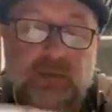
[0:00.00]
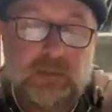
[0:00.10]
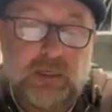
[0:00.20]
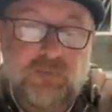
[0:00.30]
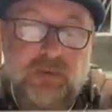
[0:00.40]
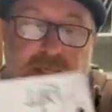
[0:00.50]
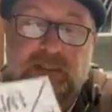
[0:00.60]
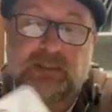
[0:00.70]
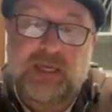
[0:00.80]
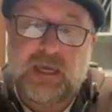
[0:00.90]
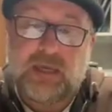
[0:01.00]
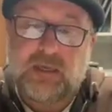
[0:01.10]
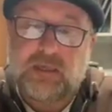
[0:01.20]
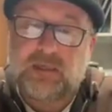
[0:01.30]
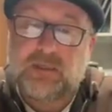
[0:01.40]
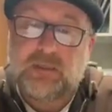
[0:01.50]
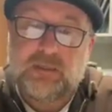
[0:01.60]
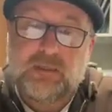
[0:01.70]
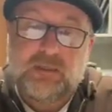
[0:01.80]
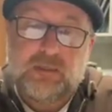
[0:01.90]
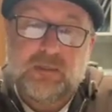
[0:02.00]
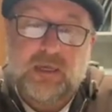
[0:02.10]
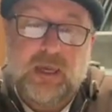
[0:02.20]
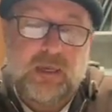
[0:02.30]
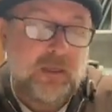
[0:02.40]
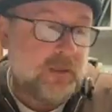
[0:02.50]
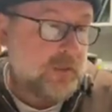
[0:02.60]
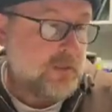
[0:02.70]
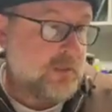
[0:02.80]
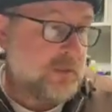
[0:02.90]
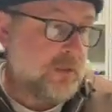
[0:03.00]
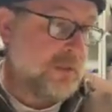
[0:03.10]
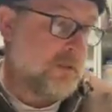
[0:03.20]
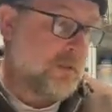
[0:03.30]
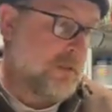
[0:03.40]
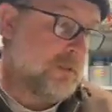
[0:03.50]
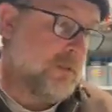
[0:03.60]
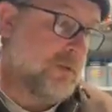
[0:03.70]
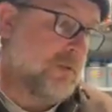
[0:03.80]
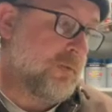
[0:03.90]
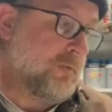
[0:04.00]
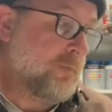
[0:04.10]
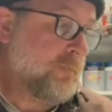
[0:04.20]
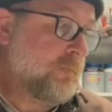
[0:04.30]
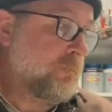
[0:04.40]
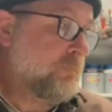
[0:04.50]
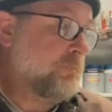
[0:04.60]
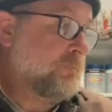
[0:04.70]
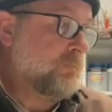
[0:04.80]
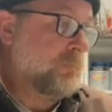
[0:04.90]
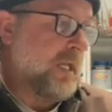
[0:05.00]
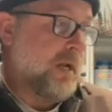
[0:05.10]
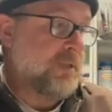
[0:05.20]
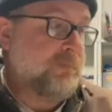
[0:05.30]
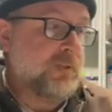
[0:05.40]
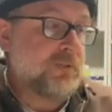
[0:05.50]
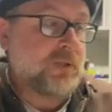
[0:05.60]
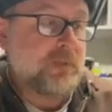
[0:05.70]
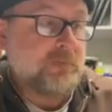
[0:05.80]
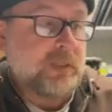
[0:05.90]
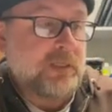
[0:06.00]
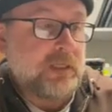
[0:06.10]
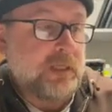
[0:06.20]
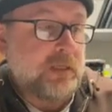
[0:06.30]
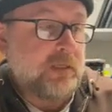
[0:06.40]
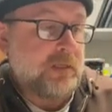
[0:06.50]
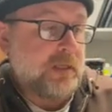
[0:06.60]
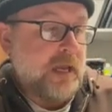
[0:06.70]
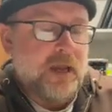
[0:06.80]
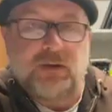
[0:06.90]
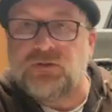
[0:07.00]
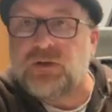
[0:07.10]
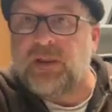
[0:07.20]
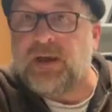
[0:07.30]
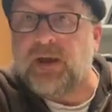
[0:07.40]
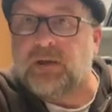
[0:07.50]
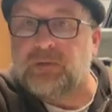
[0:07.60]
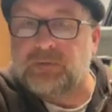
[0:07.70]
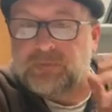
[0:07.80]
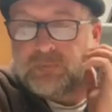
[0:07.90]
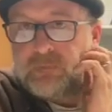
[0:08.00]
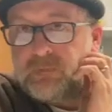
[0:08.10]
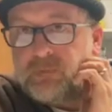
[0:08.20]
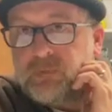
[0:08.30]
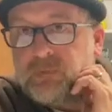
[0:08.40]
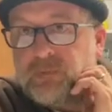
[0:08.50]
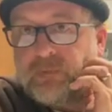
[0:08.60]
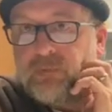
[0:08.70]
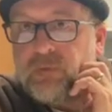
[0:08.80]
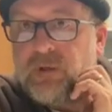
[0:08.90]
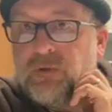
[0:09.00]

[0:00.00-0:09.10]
and what they say, okay? So the air smells crisp and clean. How do you draw that? Where do you